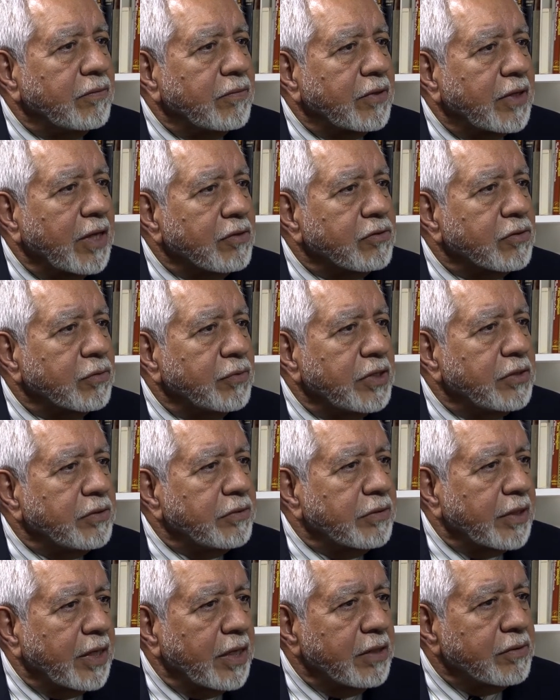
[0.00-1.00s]
Councilor Winter
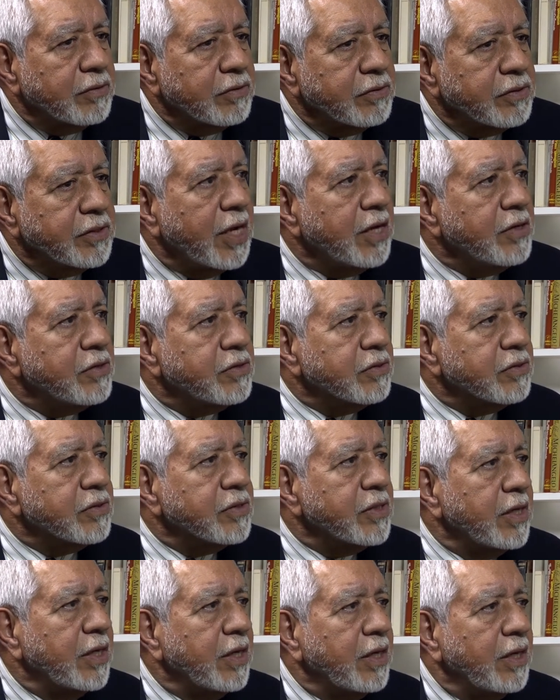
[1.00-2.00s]
and Councilor
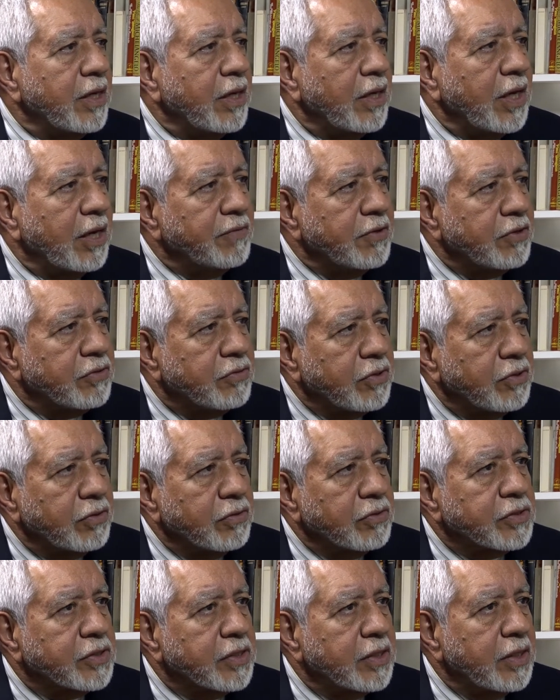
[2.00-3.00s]
Sanchez have
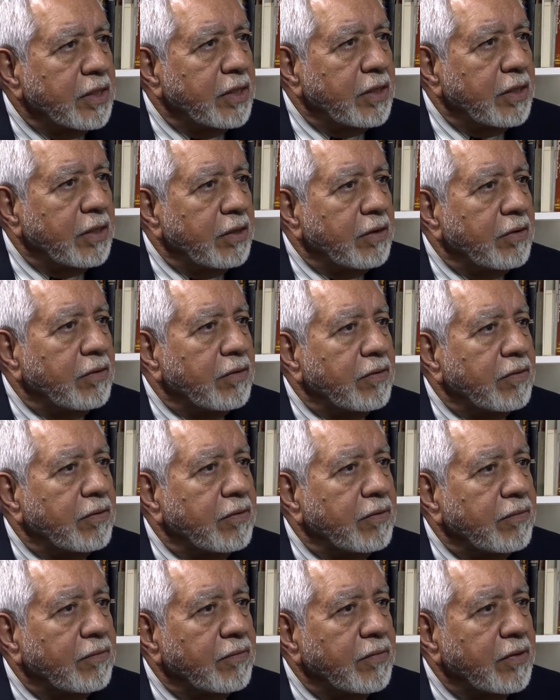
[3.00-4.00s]
introduced
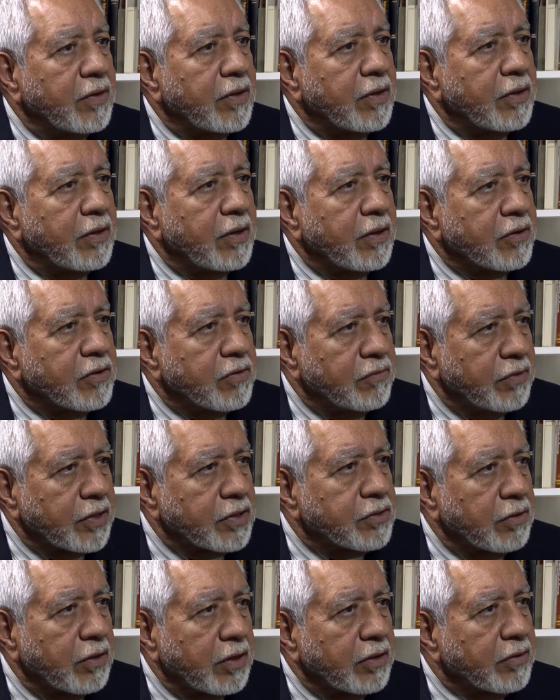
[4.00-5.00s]

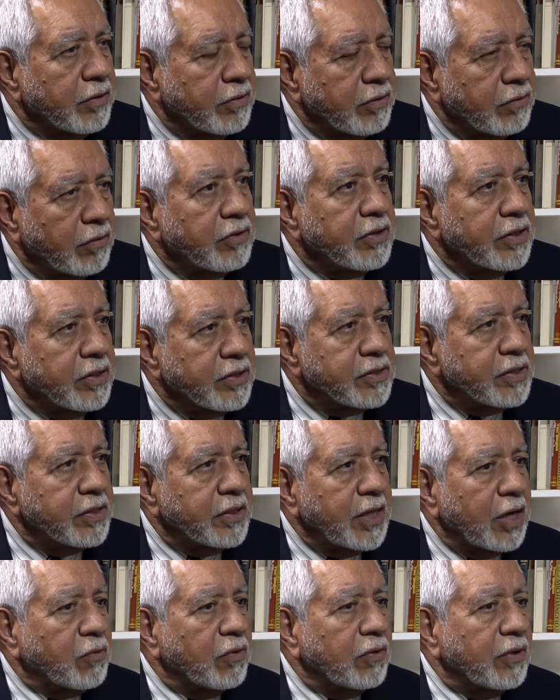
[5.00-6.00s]
an ordinance
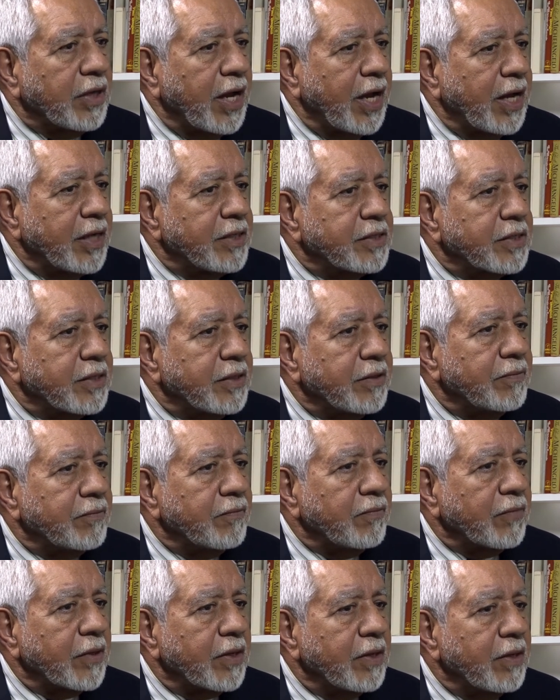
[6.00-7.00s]
that will ask
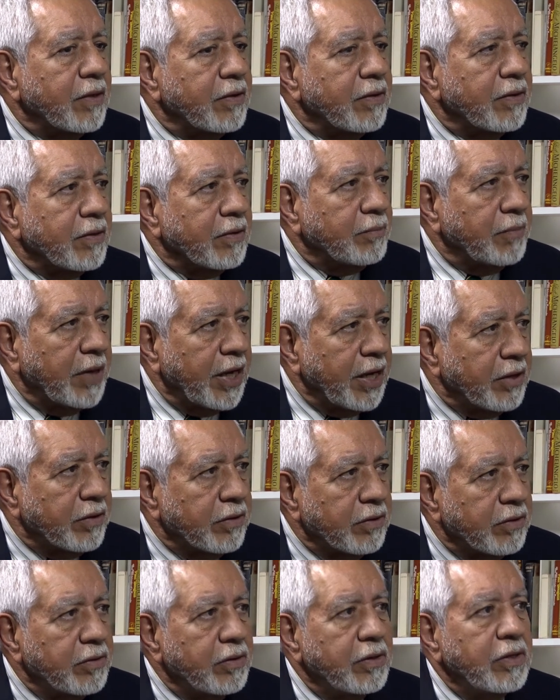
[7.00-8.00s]
the
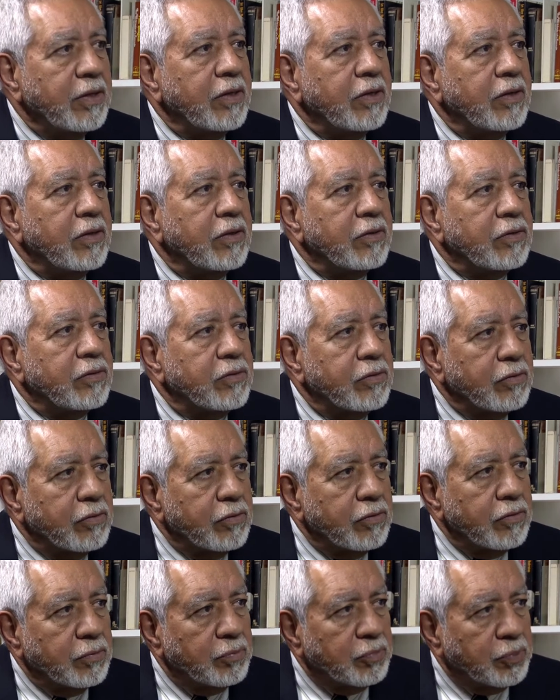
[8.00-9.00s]
mayor
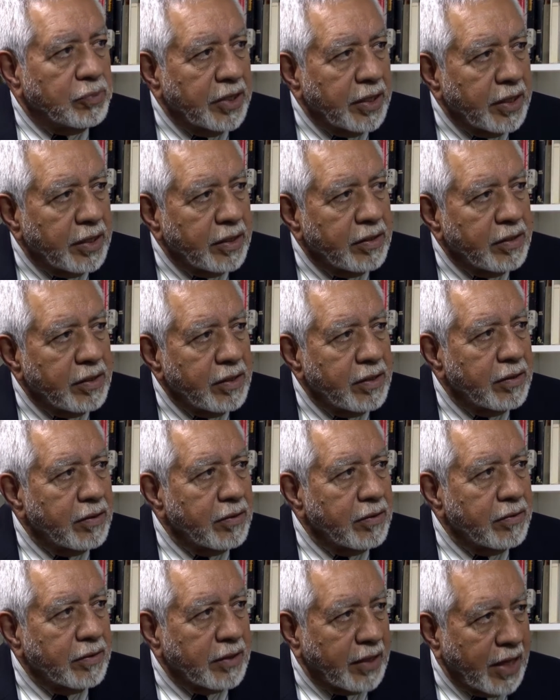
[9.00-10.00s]
to bring
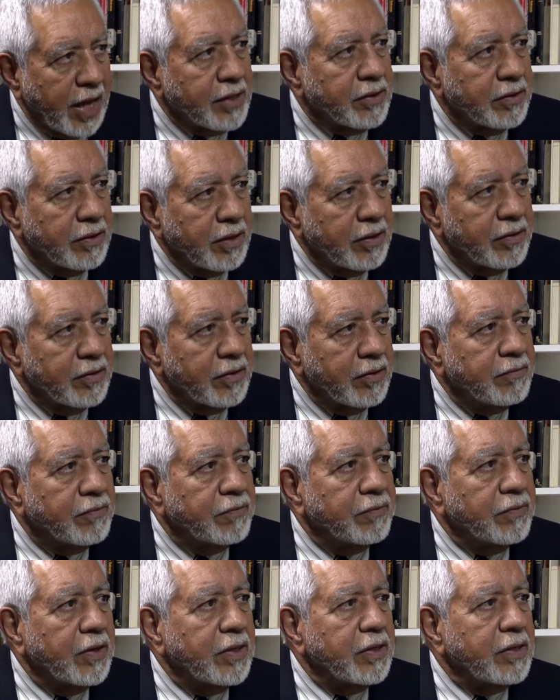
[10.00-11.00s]
the candidate in
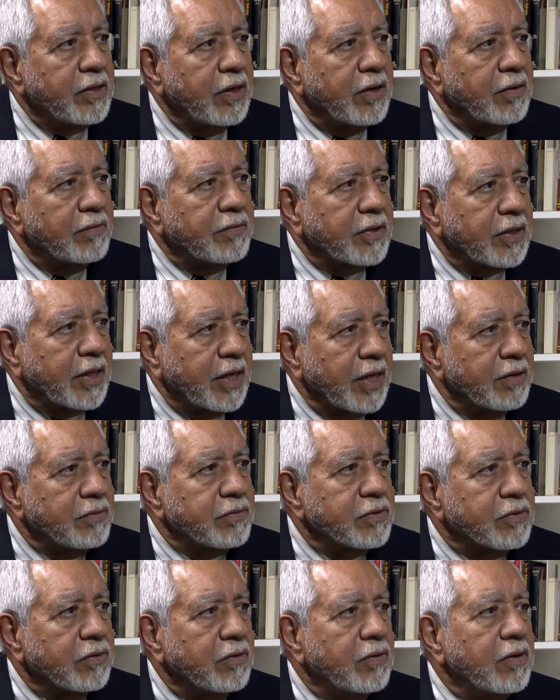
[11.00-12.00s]
front of the
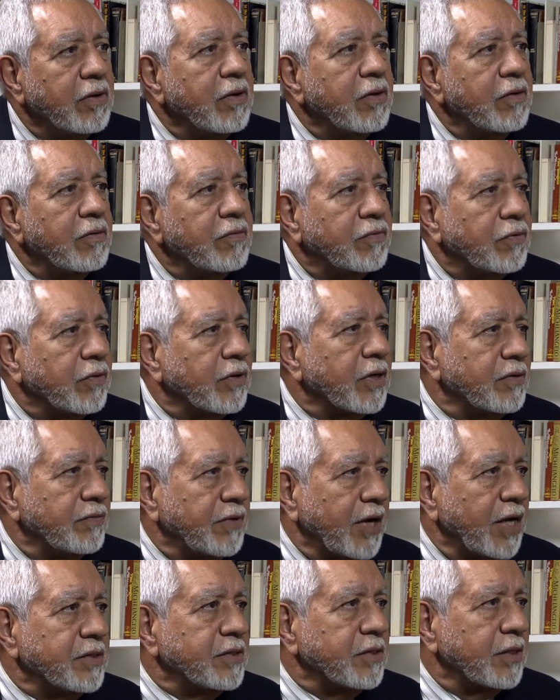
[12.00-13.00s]
council for
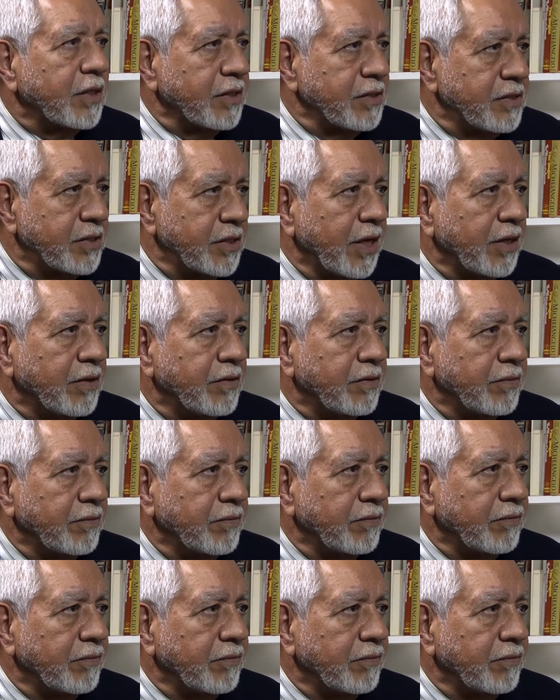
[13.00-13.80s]
advice and consent.